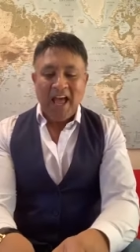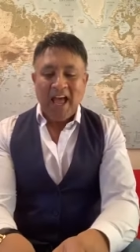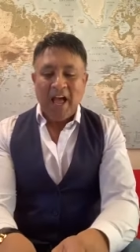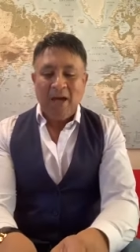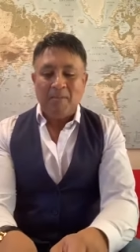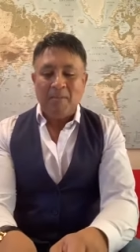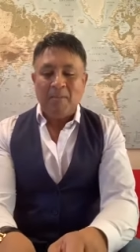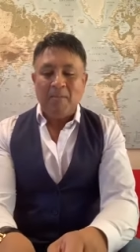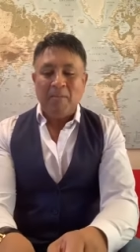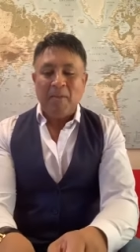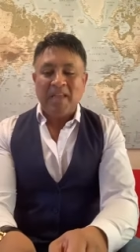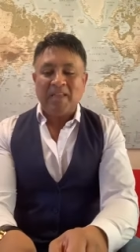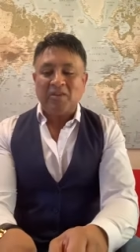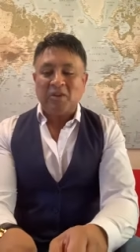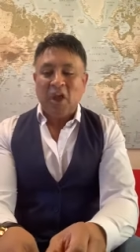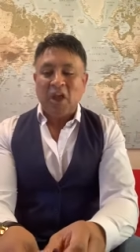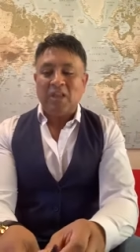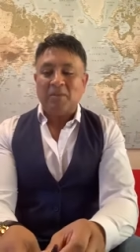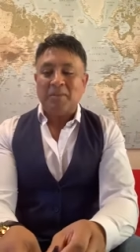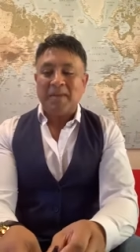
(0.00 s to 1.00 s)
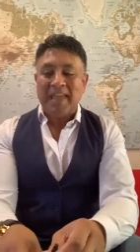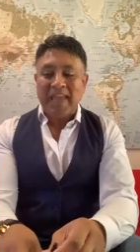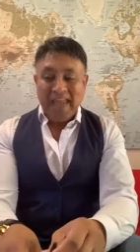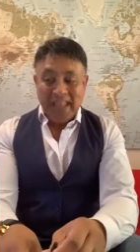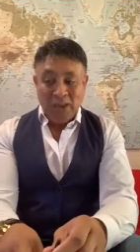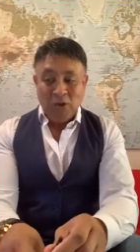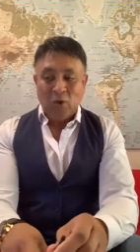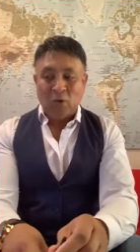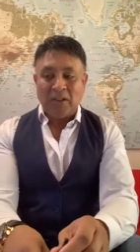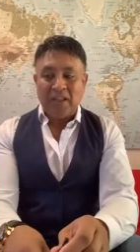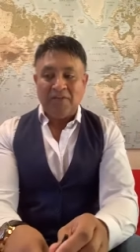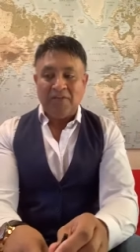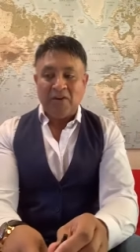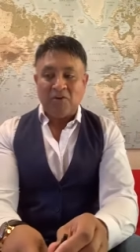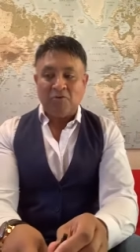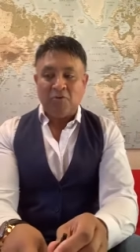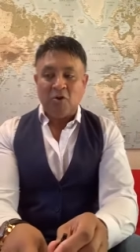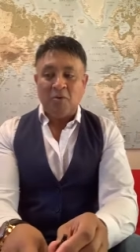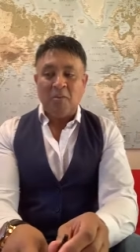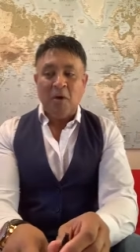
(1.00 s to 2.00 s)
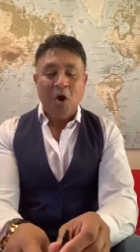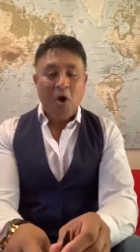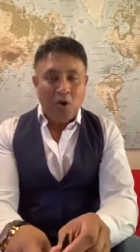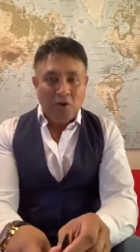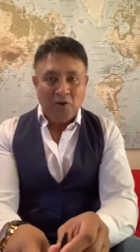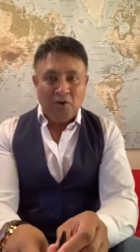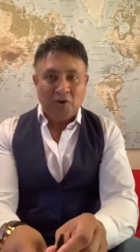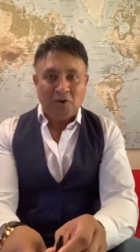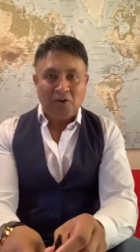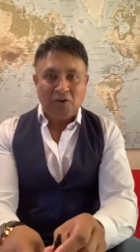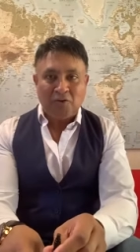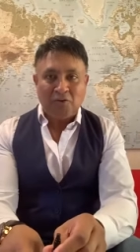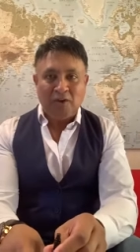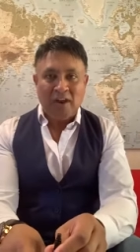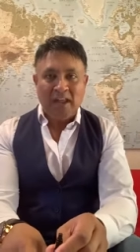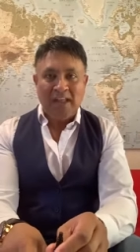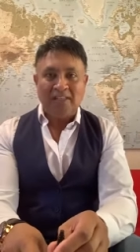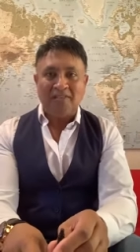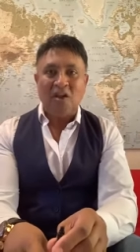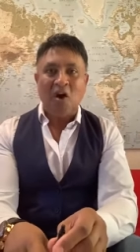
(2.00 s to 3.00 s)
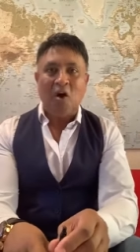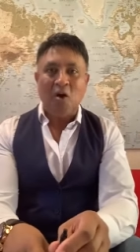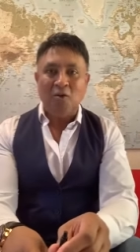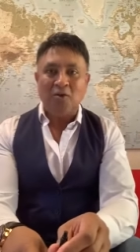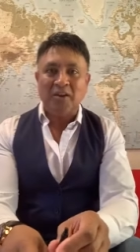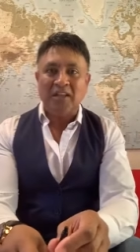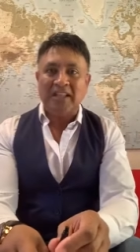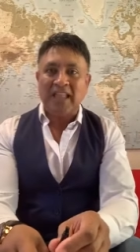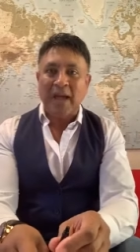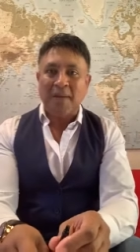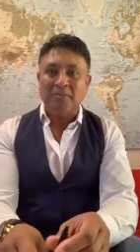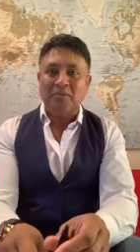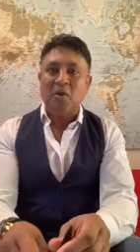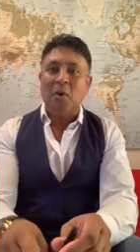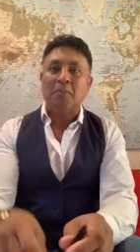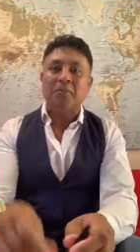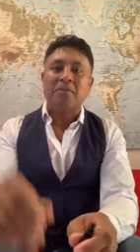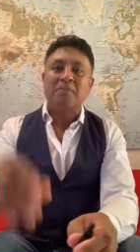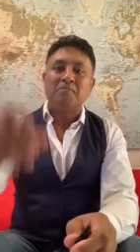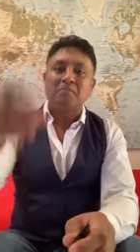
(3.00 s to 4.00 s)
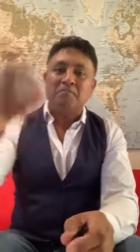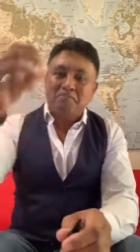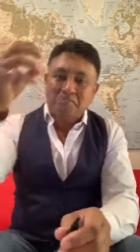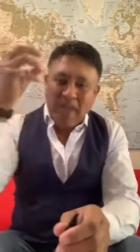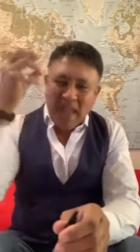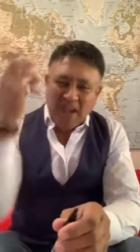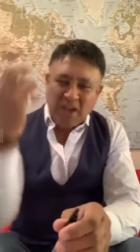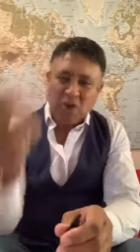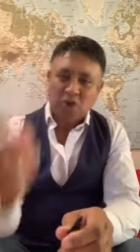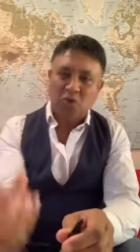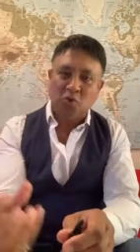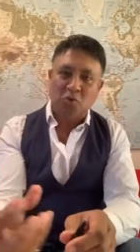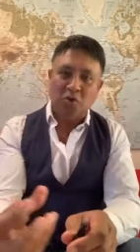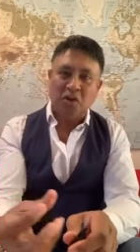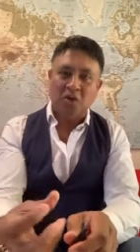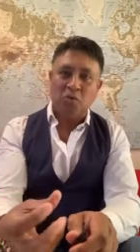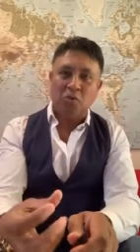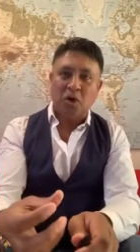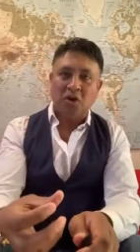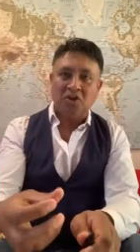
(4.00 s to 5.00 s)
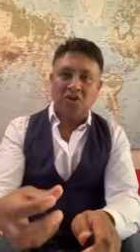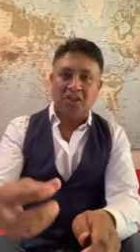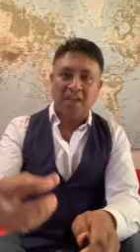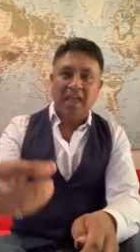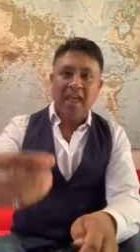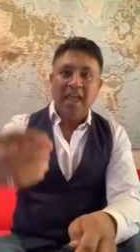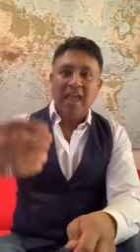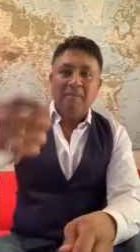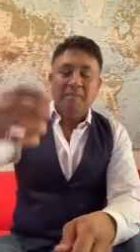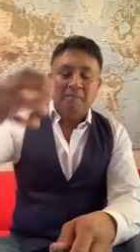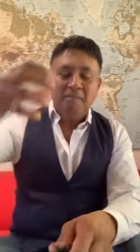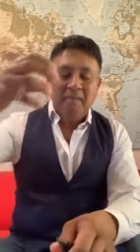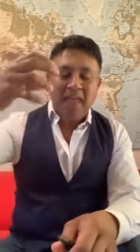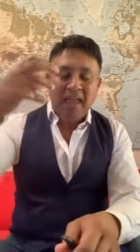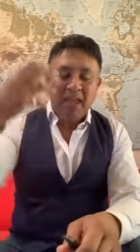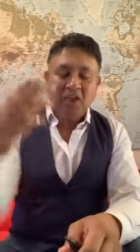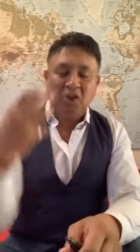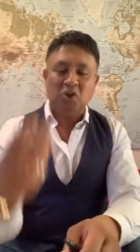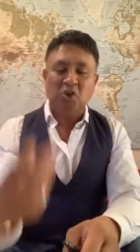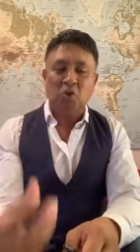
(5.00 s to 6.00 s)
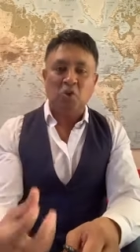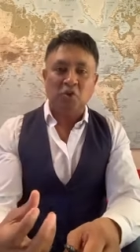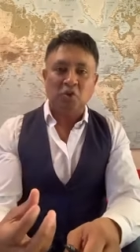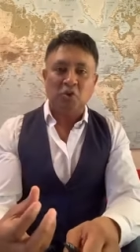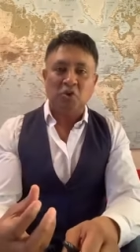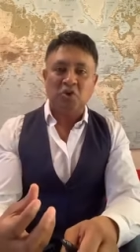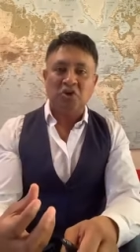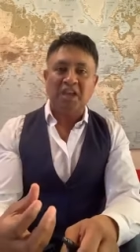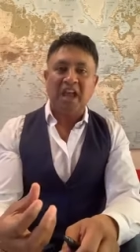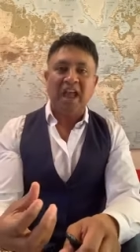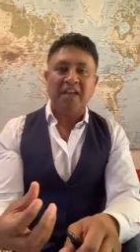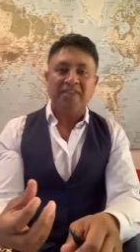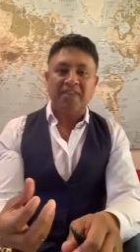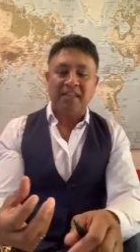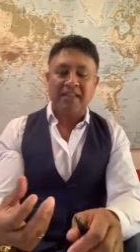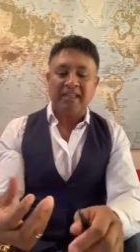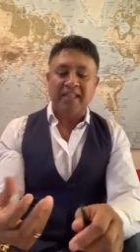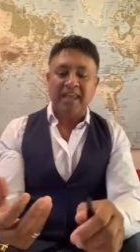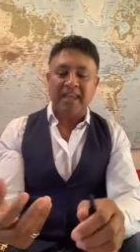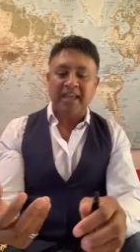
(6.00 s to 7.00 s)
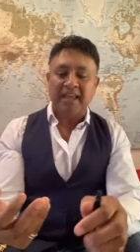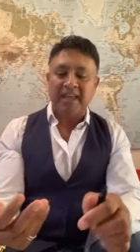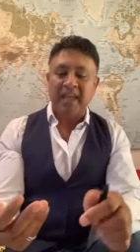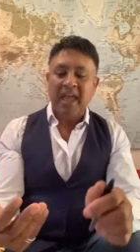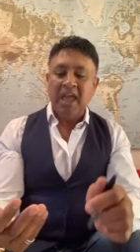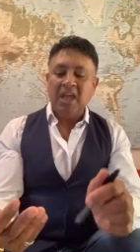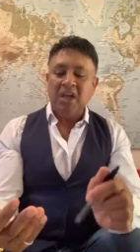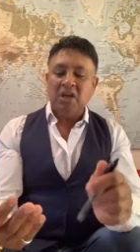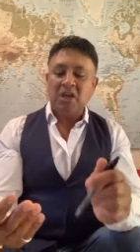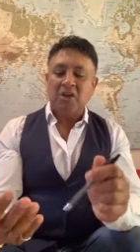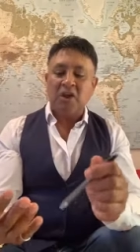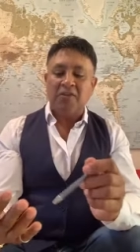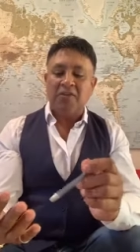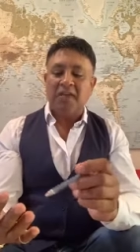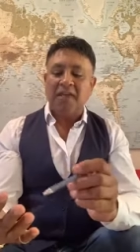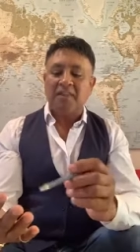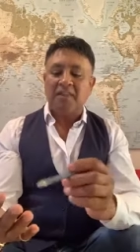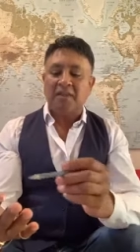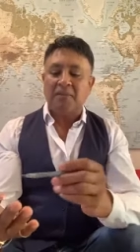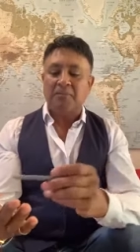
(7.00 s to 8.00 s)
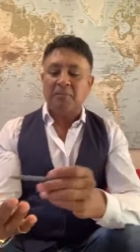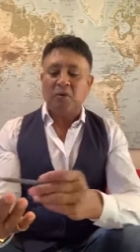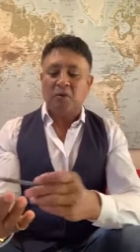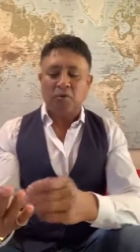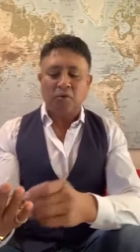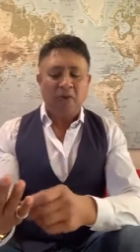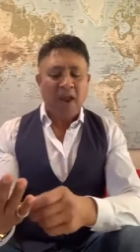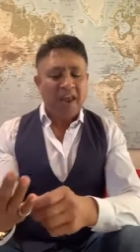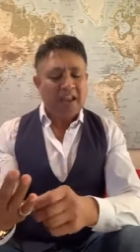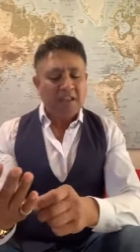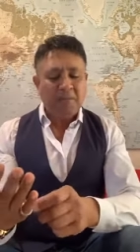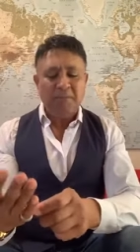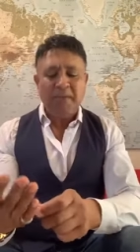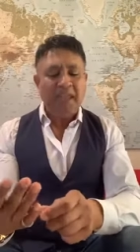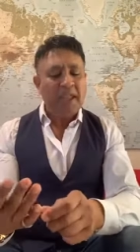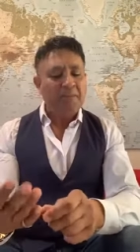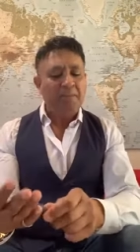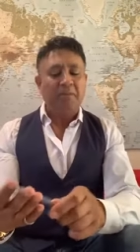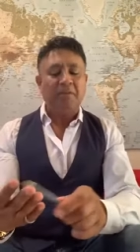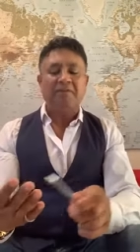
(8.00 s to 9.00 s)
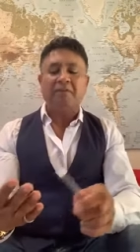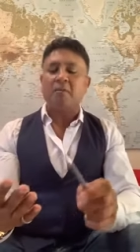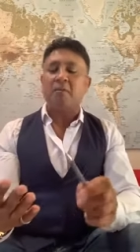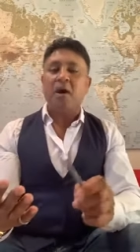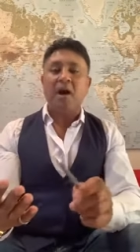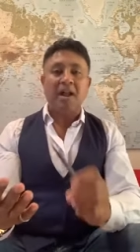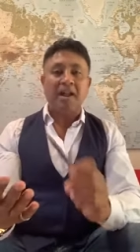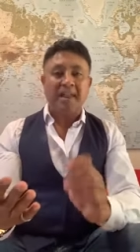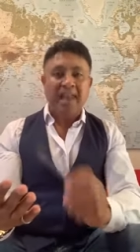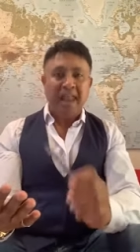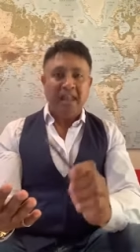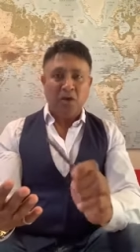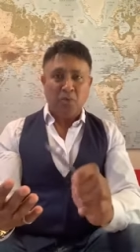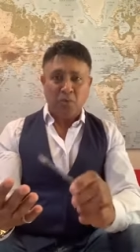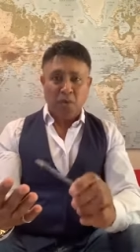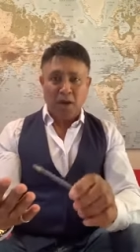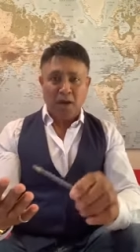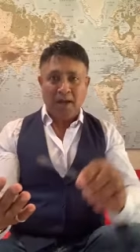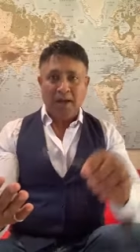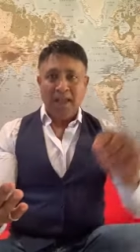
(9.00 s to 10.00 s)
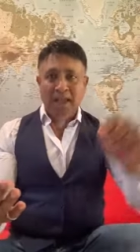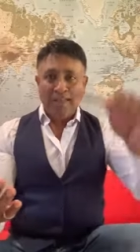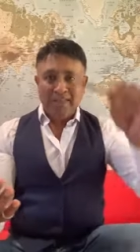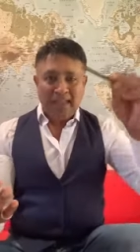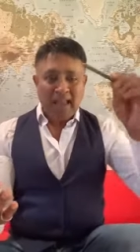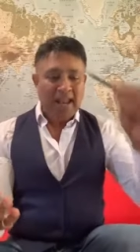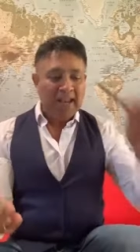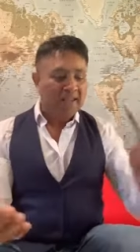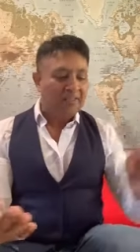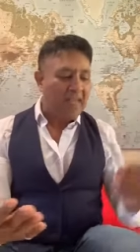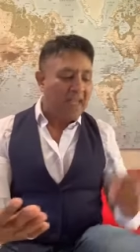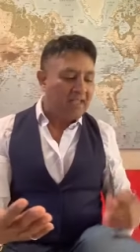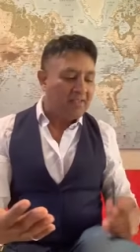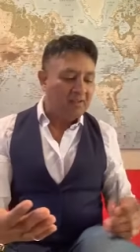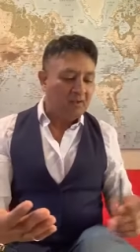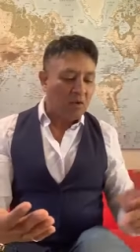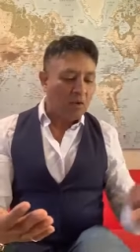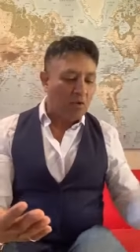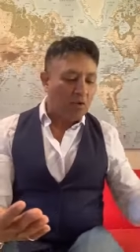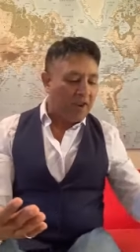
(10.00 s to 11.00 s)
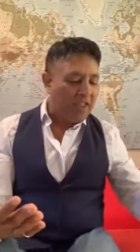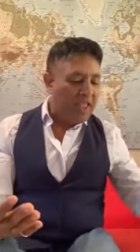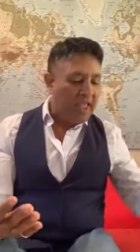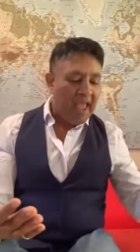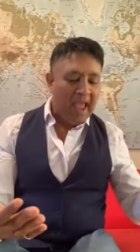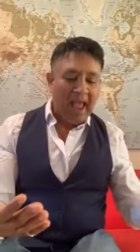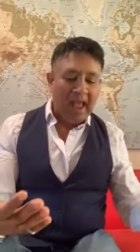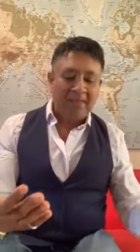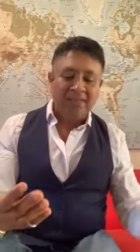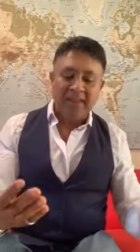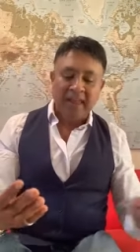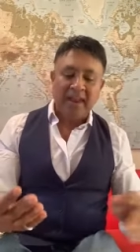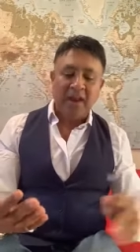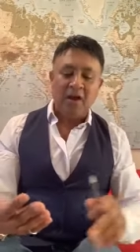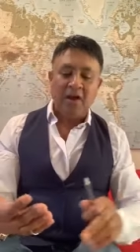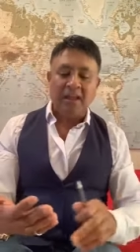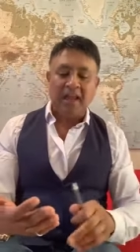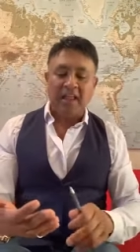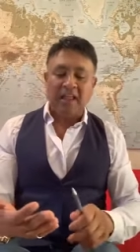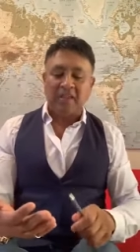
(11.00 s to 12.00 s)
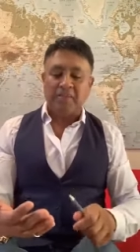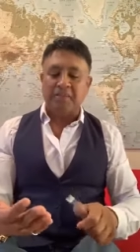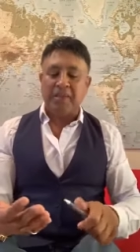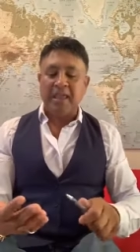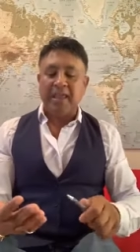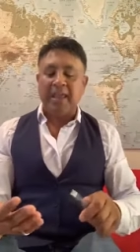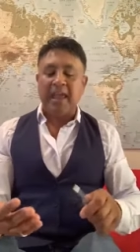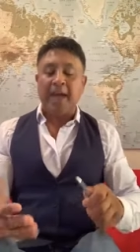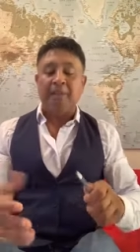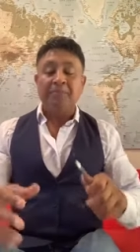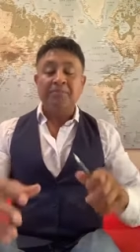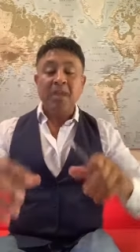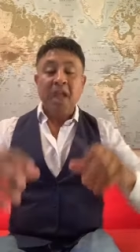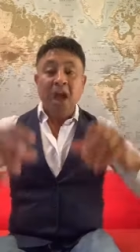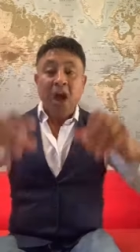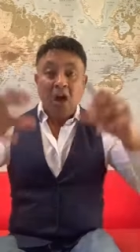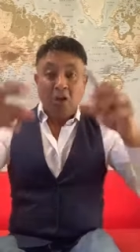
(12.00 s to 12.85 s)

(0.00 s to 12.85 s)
Um, it's going to be in your living room, on your screens, on your laptops. Make sure you watch it. Make sure you share the link. You know, there's some great people from our network telling their story and then our guest speaker.